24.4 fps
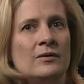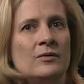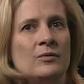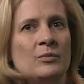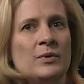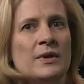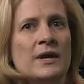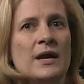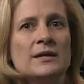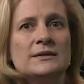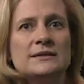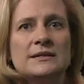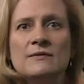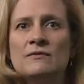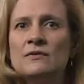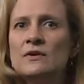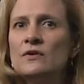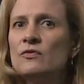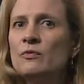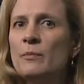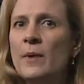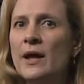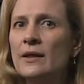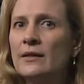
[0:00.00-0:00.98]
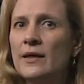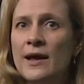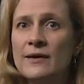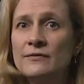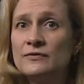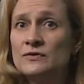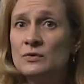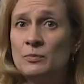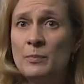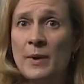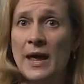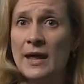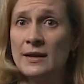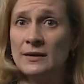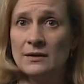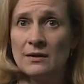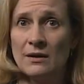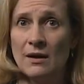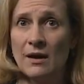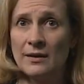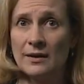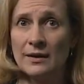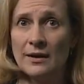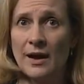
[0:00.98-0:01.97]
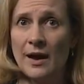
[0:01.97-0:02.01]
because even if my life depended
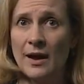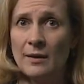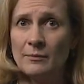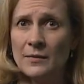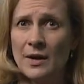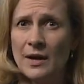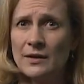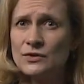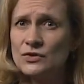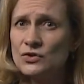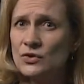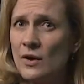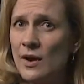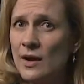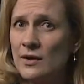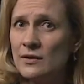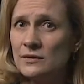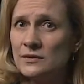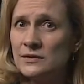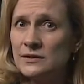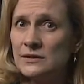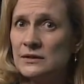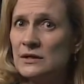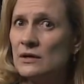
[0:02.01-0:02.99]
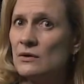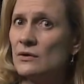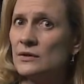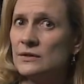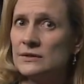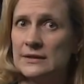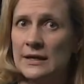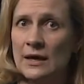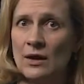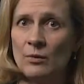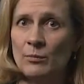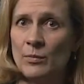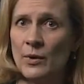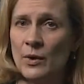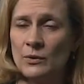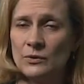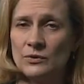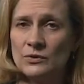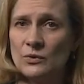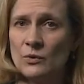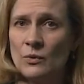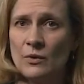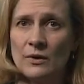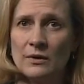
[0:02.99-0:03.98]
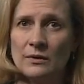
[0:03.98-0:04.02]
on it, I'm not sure I could steer a
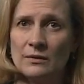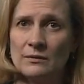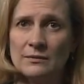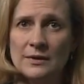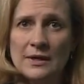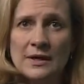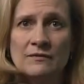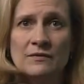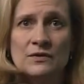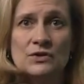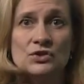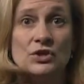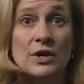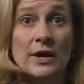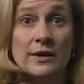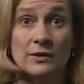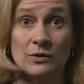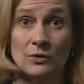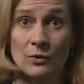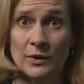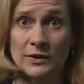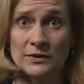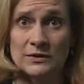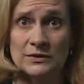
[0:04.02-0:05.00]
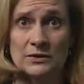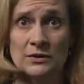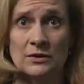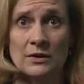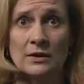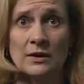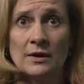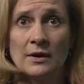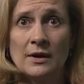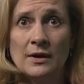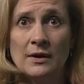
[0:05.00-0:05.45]
sailboat or even shuck an oyster.